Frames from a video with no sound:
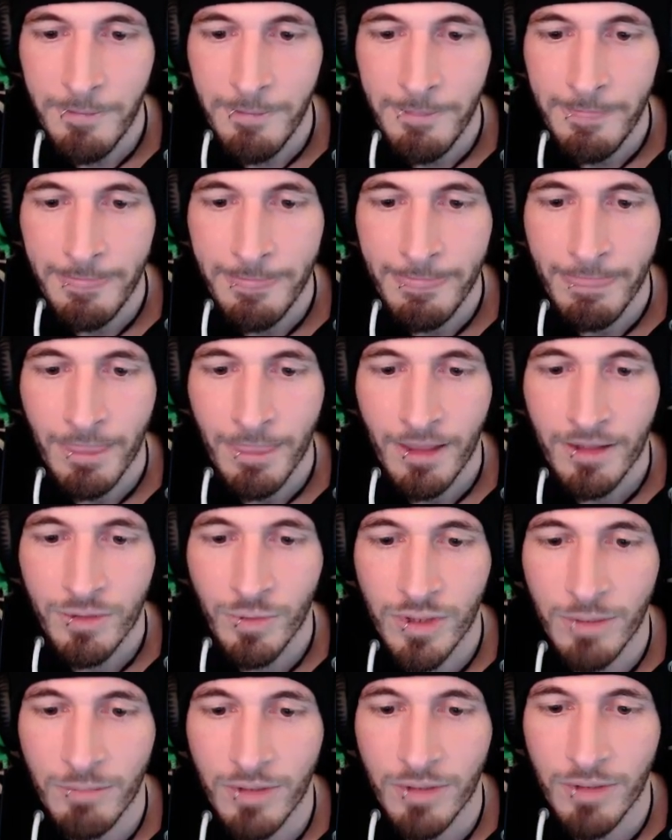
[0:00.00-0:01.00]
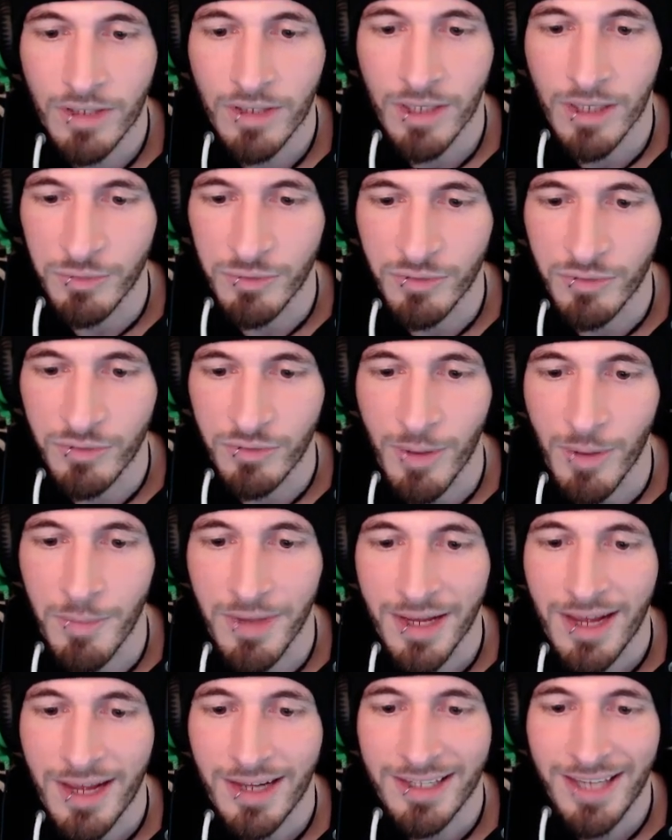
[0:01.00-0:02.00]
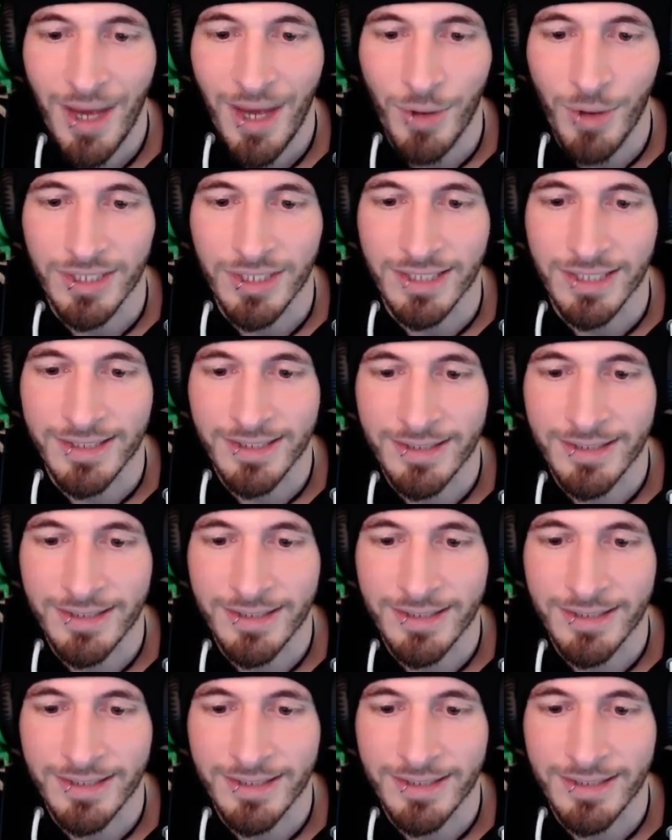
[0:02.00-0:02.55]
That's where the milk comes from. Cow tits.